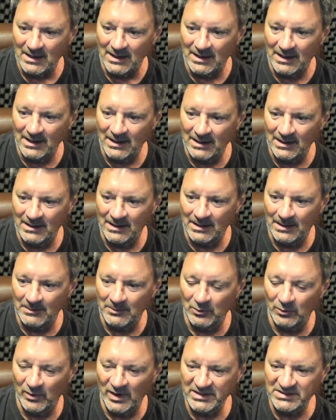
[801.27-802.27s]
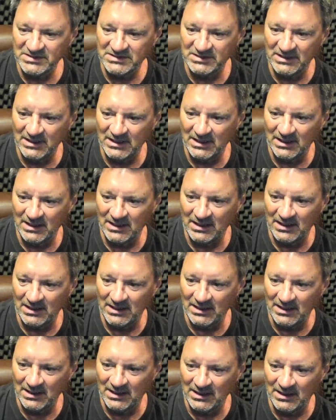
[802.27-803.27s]
Um,
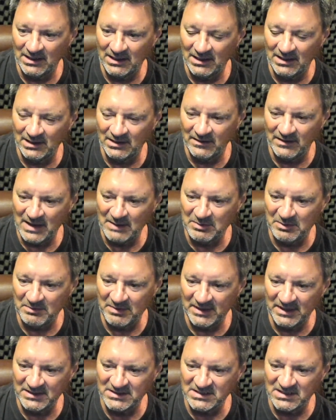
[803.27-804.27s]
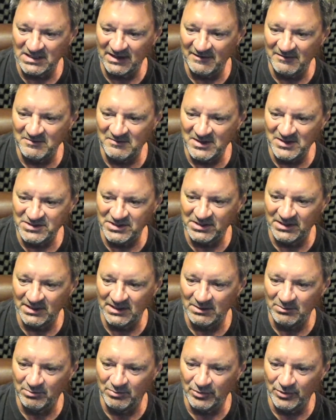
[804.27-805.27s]
Rusty in the Upper Peninsula of
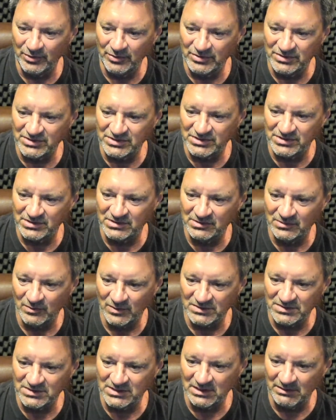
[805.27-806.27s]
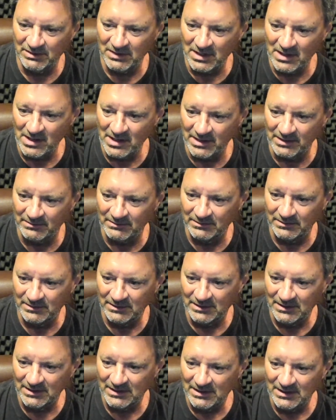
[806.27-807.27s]
Michigan. Bruce, what's going on?
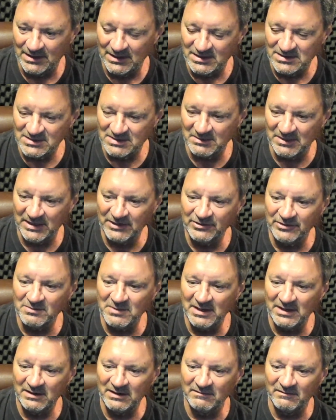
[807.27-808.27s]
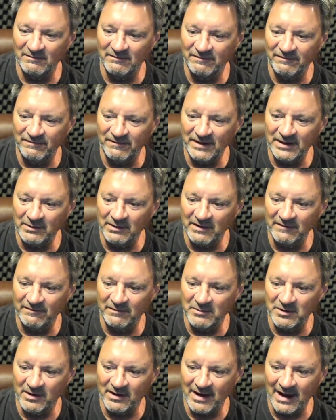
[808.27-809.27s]
Some intermittent flickering
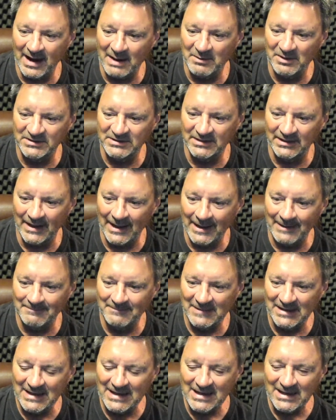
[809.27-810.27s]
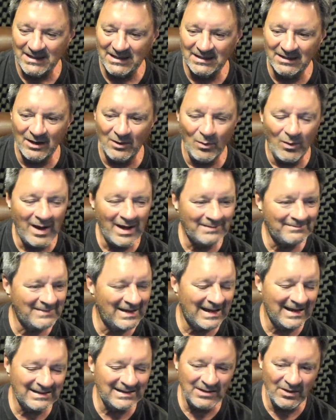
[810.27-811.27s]
from your camera today. You know what?
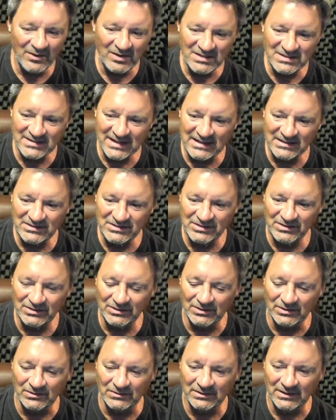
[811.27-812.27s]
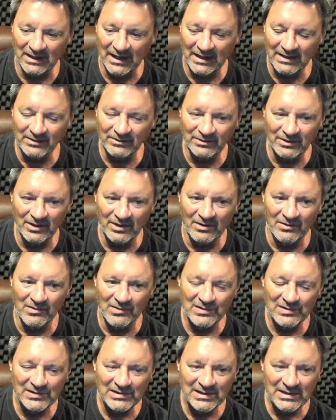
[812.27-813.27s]
I noticed that too. I don't know.